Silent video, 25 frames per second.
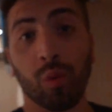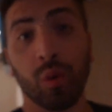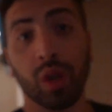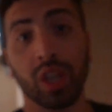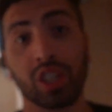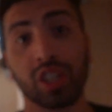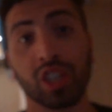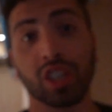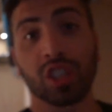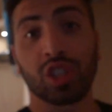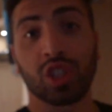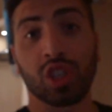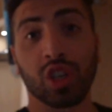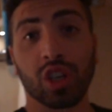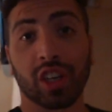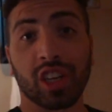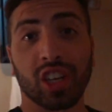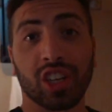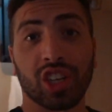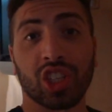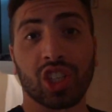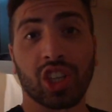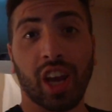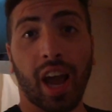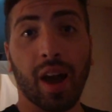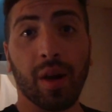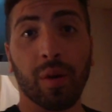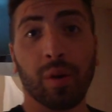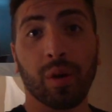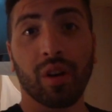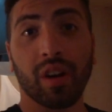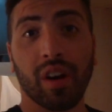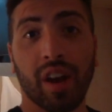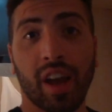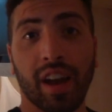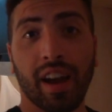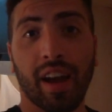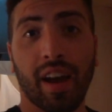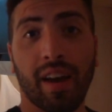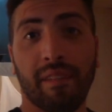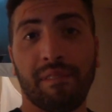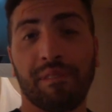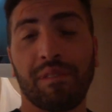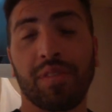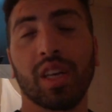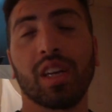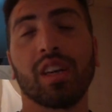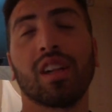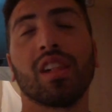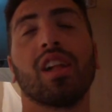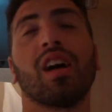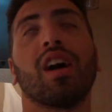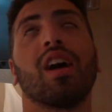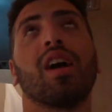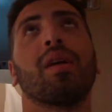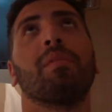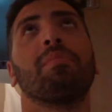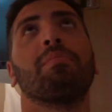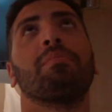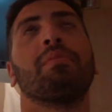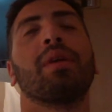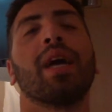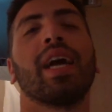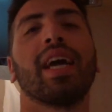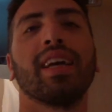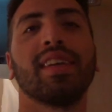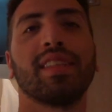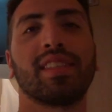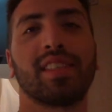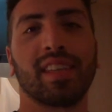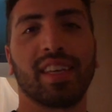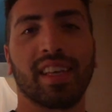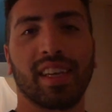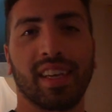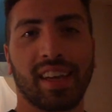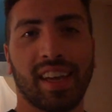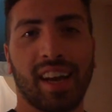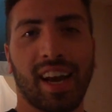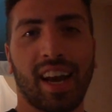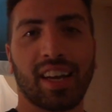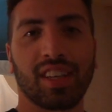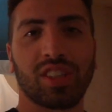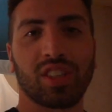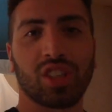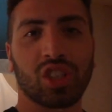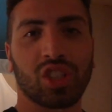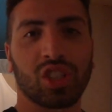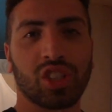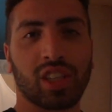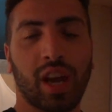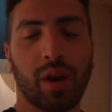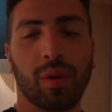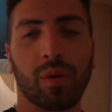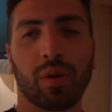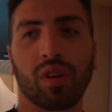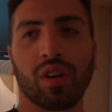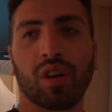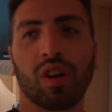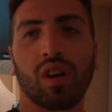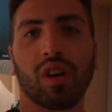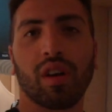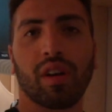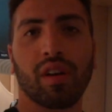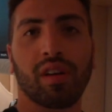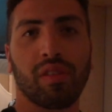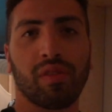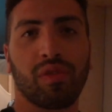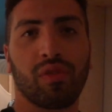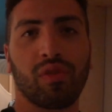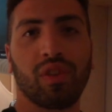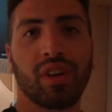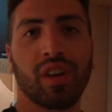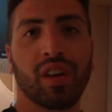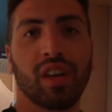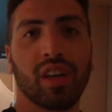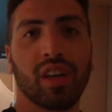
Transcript: we just took a shower and I feel amazing. I just showered off